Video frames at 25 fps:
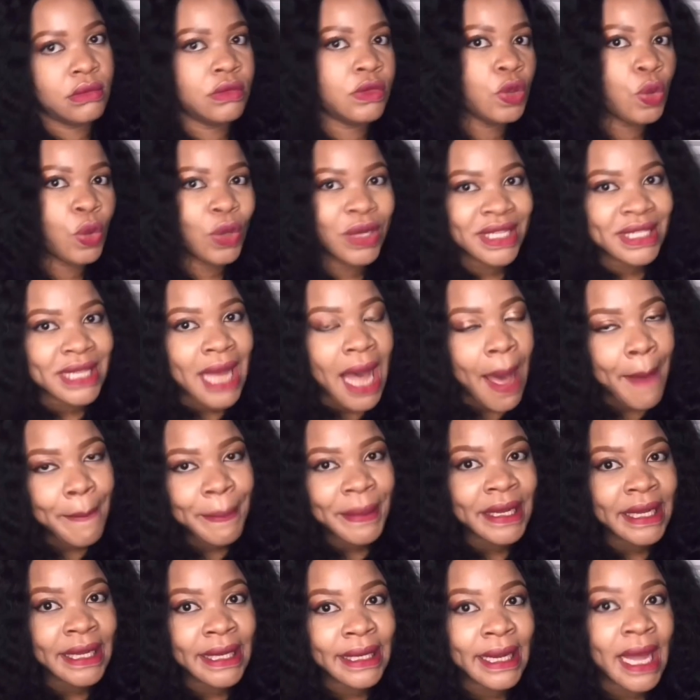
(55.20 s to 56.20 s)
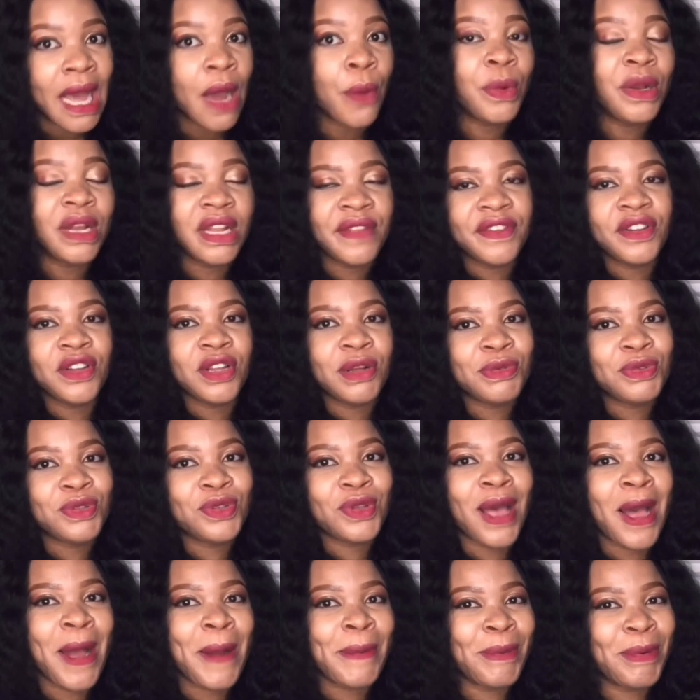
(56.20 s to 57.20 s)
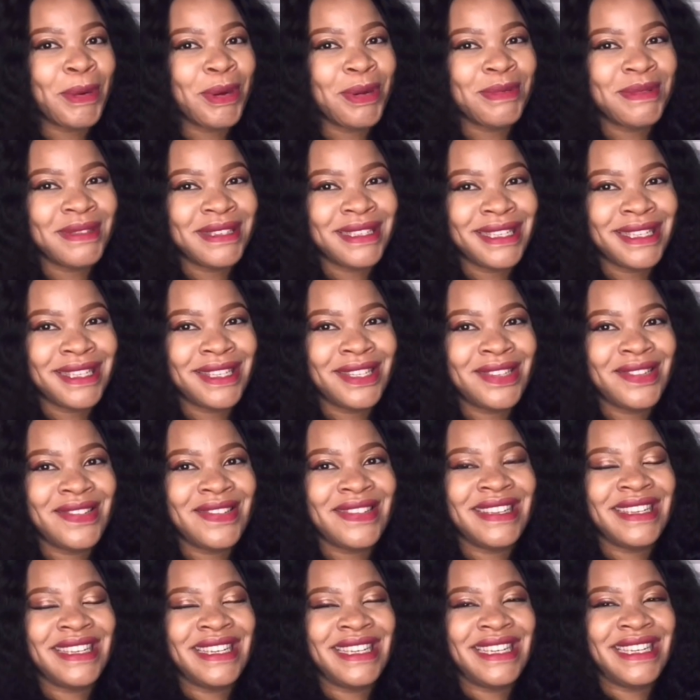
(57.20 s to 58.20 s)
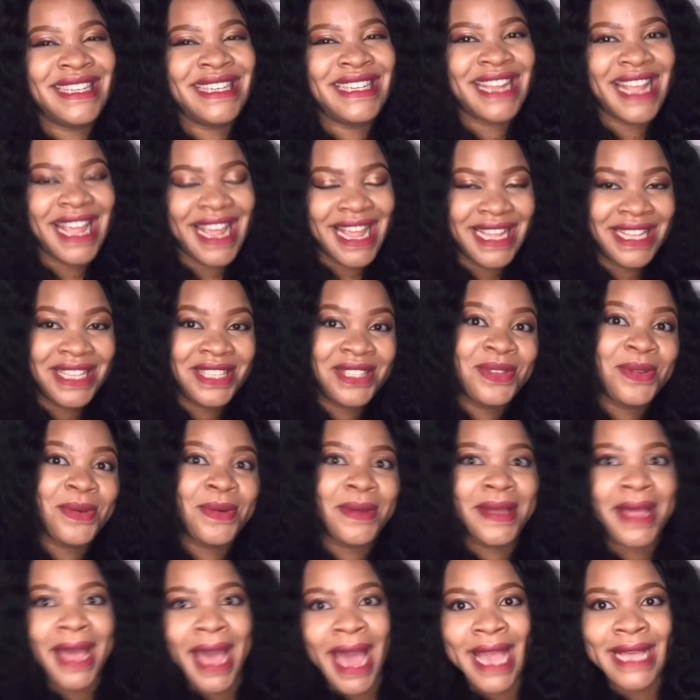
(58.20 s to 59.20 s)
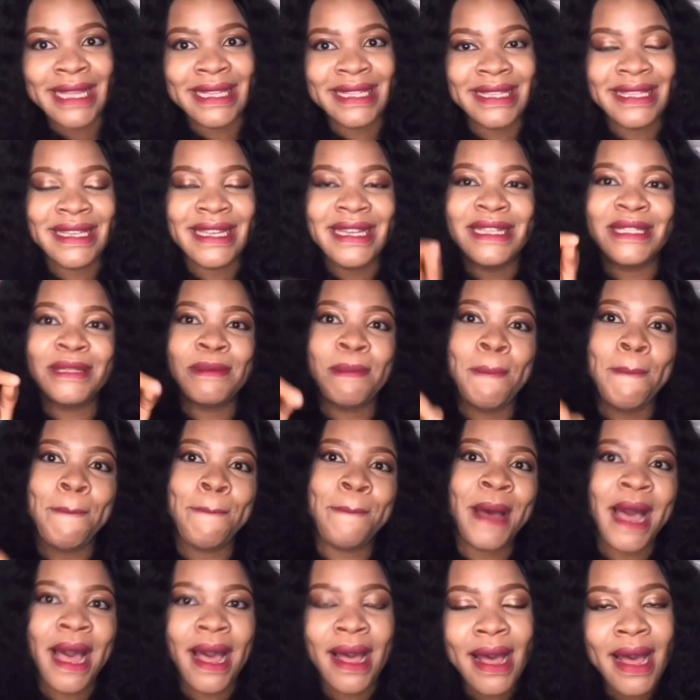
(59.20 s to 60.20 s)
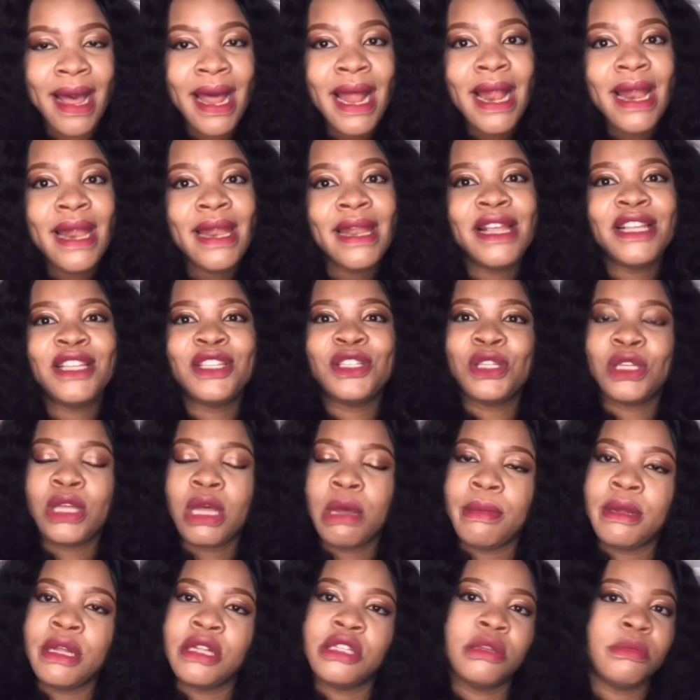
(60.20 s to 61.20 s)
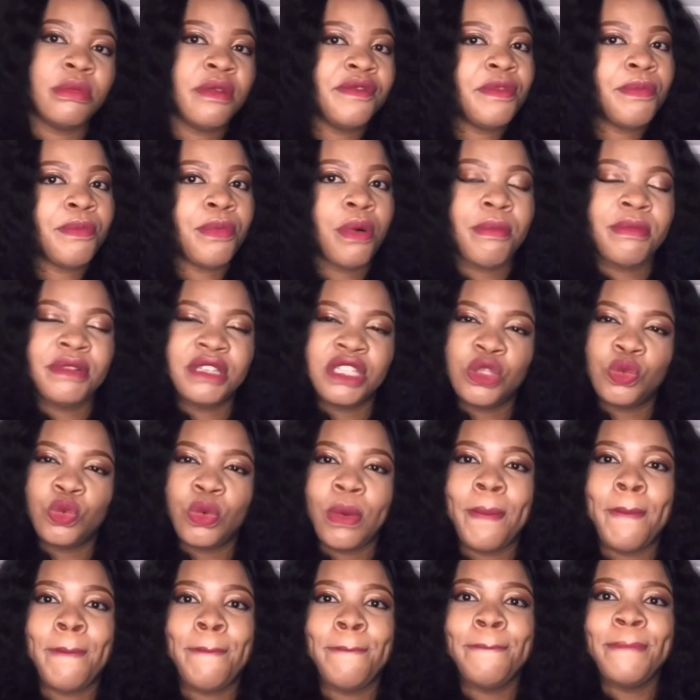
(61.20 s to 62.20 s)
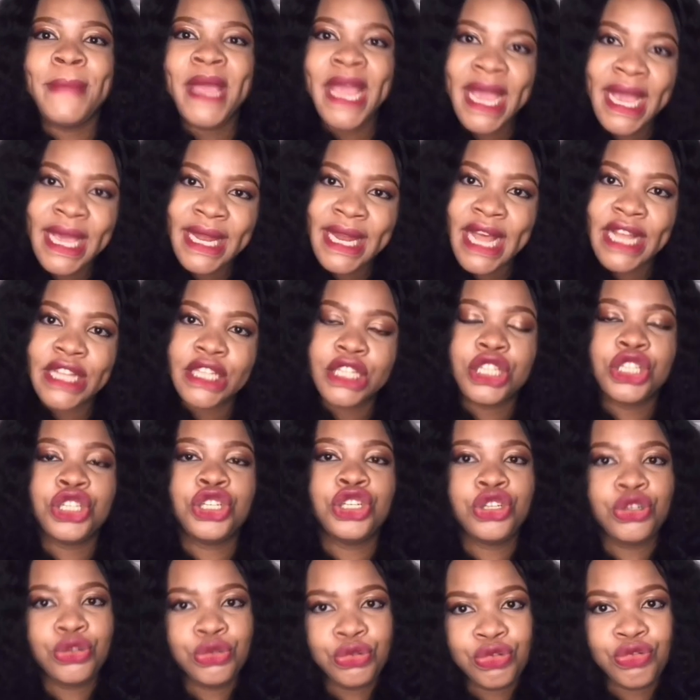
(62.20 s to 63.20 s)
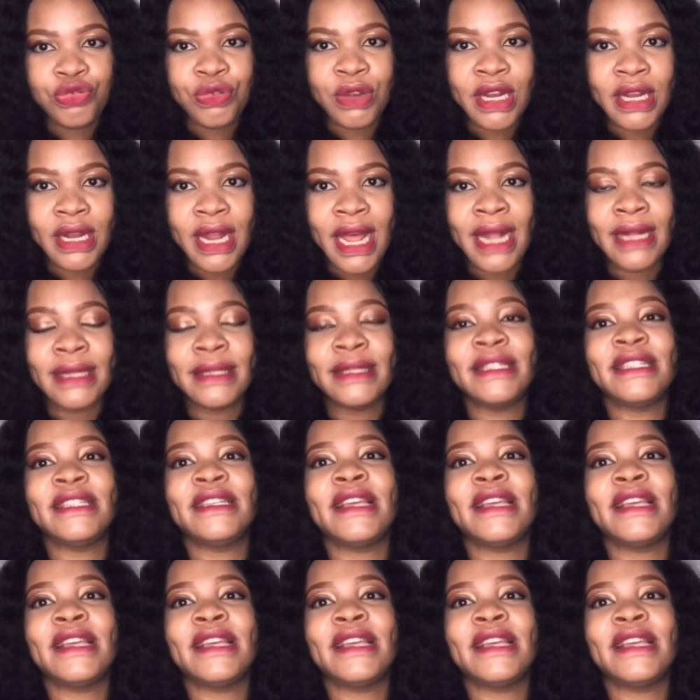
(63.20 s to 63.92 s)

what's happening. Are we living up to our promises today? So guys, sit back. Let's talk about some of the promises we made as children and see